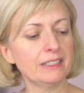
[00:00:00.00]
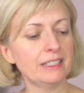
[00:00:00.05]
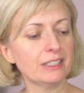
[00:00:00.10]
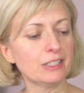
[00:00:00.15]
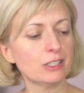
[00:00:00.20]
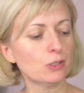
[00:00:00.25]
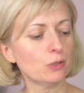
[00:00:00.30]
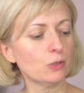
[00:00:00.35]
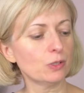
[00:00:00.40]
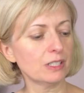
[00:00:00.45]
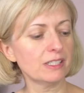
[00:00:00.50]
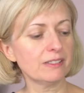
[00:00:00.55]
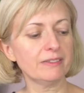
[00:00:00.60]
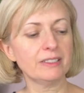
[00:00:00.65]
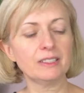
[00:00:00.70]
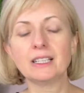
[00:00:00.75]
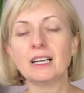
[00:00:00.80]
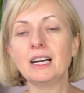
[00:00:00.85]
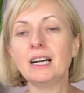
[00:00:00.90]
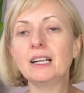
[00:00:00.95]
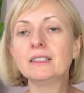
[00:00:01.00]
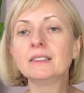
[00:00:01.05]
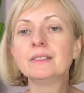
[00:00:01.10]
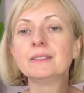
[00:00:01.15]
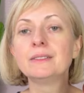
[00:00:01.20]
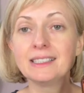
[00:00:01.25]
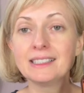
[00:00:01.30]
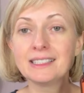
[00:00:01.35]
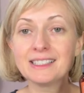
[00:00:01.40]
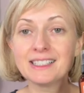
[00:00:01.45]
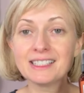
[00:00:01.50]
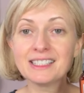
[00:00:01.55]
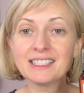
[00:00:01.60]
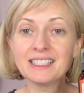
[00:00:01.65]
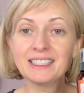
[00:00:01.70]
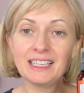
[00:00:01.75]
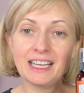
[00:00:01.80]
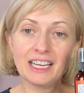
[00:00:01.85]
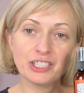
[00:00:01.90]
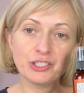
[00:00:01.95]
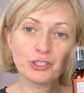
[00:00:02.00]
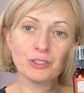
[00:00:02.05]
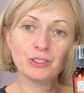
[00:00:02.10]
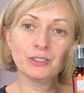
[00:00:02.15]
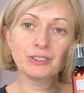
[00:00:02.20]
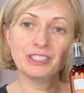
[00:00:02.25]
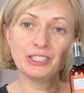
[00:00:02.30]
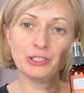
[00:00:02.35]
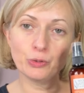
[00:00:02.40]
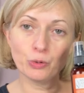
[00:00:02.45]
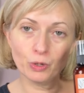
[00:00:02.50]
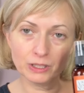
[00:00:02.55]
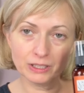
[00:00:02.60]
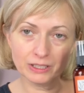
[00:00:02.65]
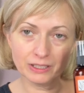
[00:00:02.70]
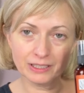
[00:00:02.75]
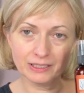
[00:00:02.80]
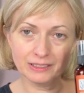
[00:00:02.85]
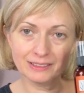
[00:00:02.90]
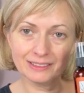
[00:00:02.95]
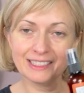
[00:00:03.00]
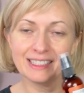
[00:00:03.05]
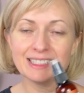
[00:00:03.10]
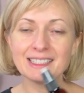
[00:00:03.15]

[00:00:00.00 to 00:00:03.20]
It's Source Vital. This is a natural deodorant.